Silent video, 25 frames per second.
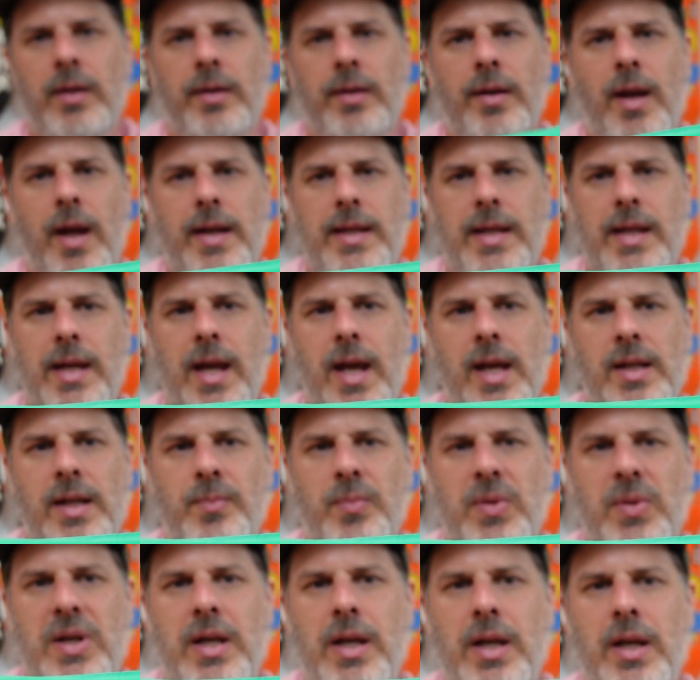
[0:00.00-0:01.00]
Nike
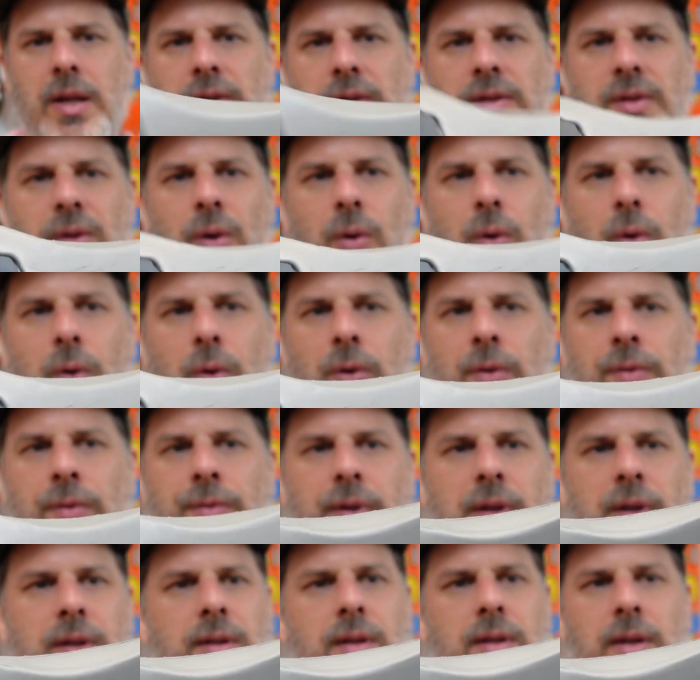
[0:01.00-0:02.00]
SB insole.
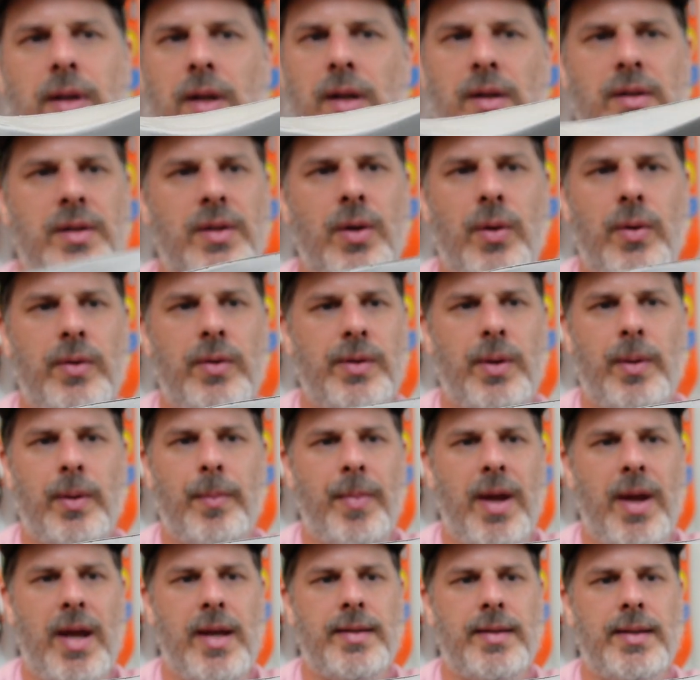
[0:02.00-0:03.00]
These insoles are
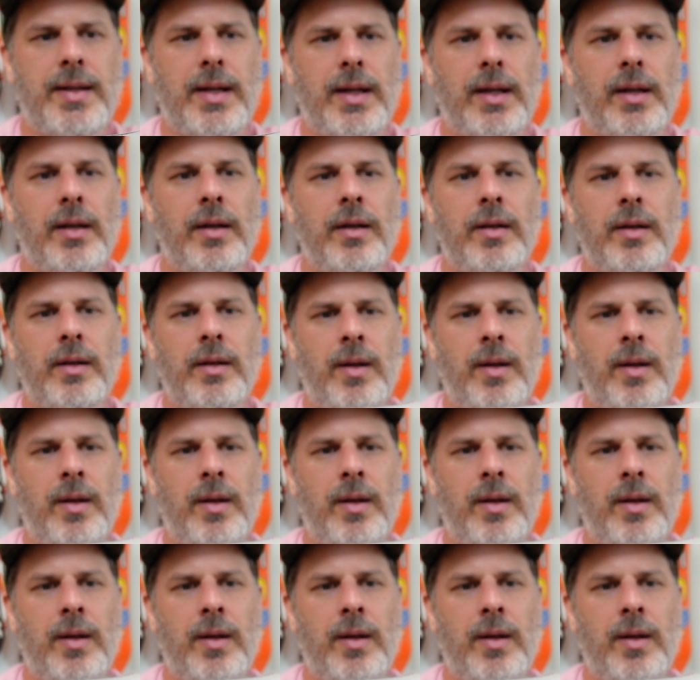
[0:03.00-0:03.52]
amazing.